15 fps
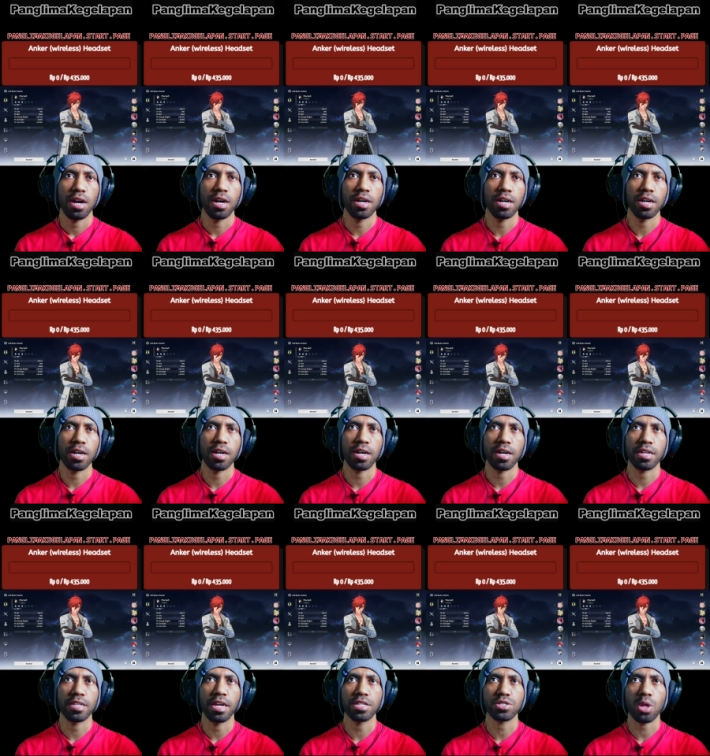uh,
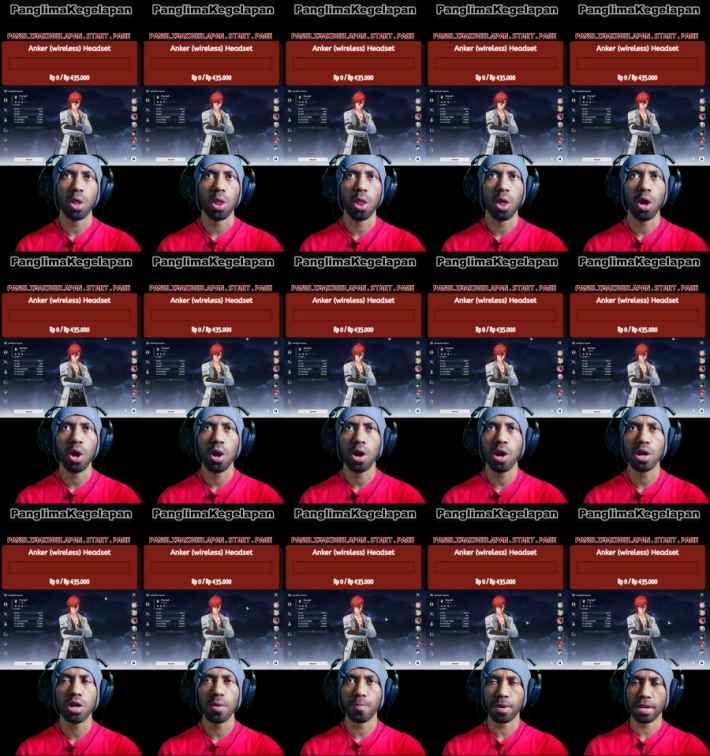there's a
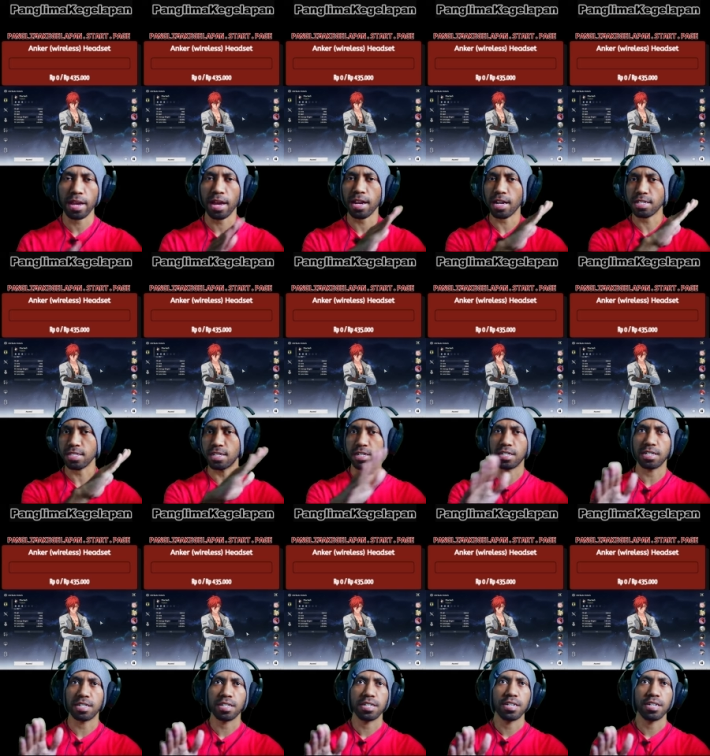lot of character